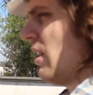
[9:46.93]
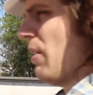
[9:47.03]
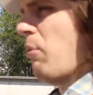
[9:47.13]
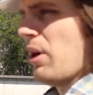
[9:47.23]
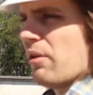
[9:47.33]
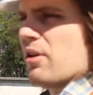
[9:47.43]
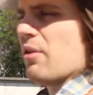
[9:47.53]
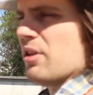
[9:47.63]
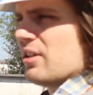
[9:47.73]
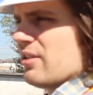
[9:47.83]
If we don't
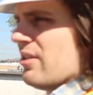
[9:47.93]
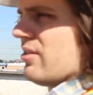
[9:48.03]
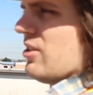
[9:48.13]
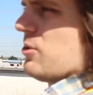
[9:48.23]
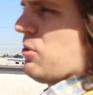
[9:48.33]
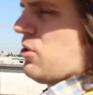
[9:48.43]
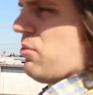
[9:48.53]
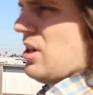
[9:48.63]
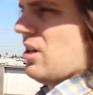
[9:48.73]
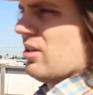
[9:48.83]
know the distances
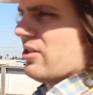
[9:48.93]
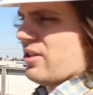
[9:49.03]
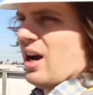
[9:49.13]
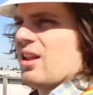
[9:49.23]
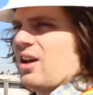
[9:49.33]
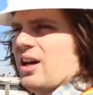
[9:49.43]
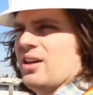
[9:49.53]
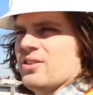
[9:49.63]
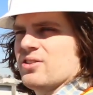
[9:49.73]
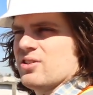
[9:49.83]
between the
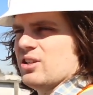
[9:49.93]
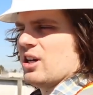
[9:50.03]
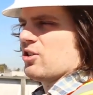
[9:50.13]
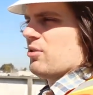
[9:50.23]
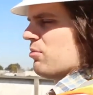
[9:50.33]
skylights to the edge of the